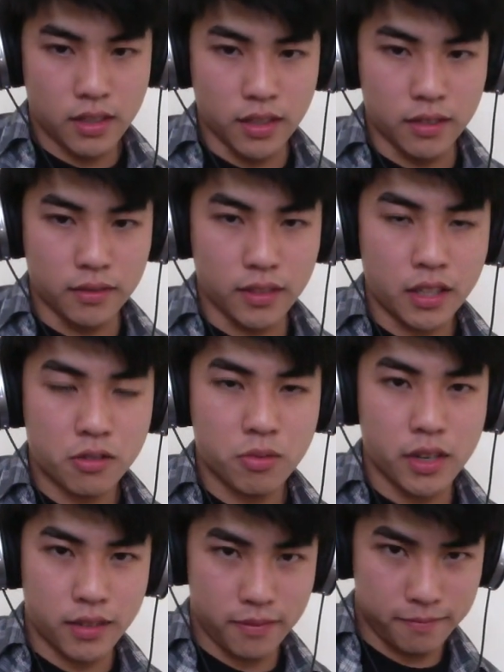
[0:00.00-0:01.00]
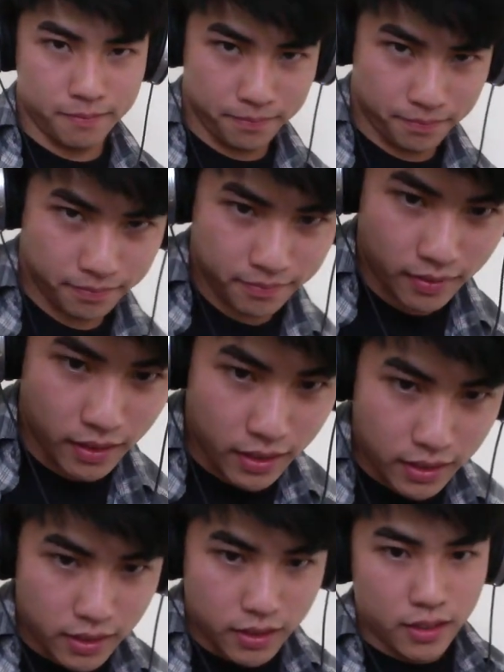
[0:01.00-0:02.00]
and that's right
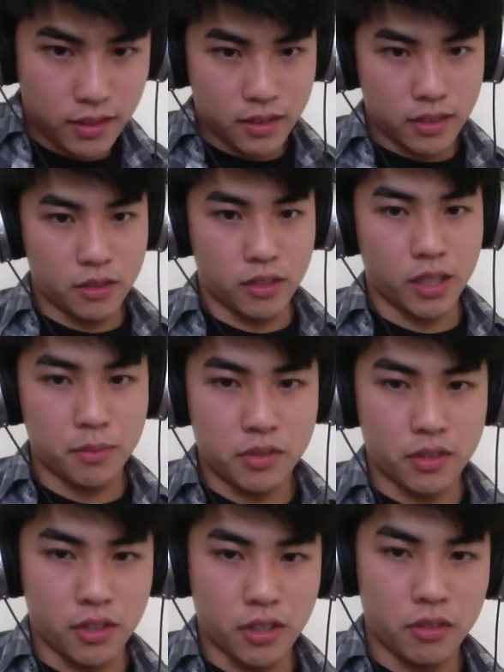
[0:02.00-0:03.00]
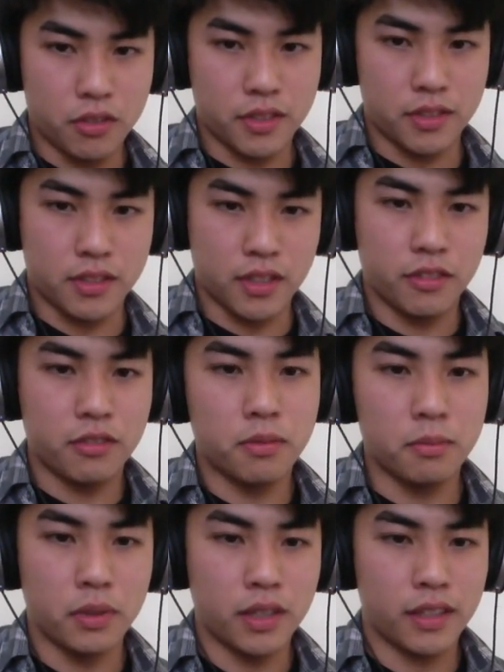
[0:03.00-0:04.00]
when it comes to the notes and stuff,
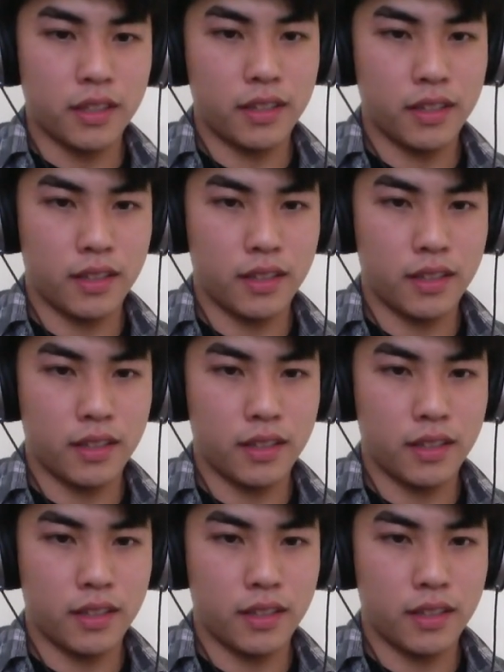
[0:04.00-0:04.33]
but